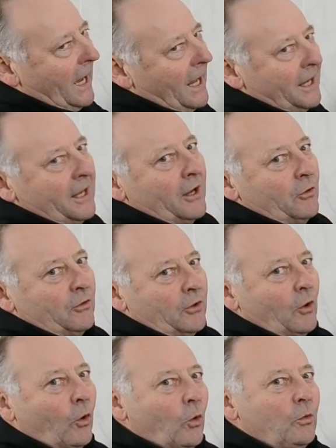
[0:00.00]
Now the
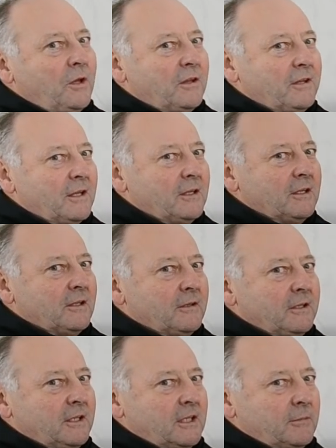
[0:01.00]
only thing that you
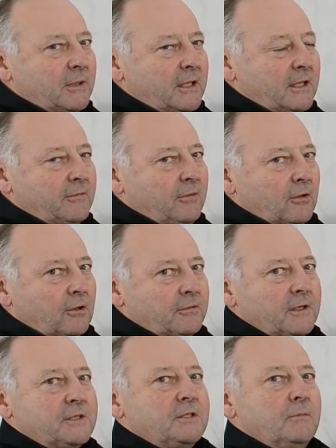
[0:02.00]
really need to be careful of
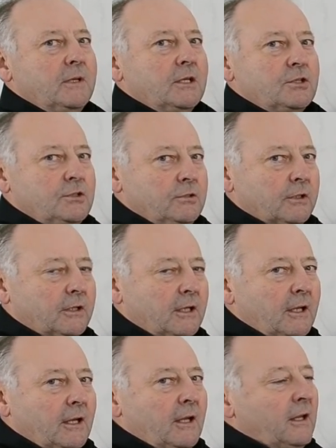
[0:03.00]
is to make sure
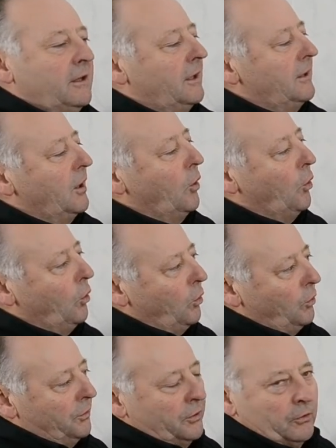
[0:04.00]
that the
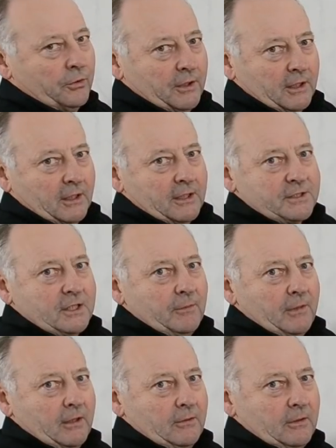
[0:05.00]
old O-ring has come
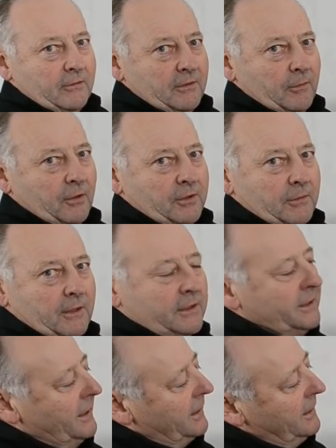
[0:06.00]
out of the bottom of the
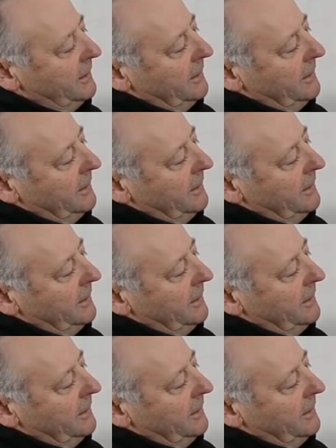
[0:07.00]
tank.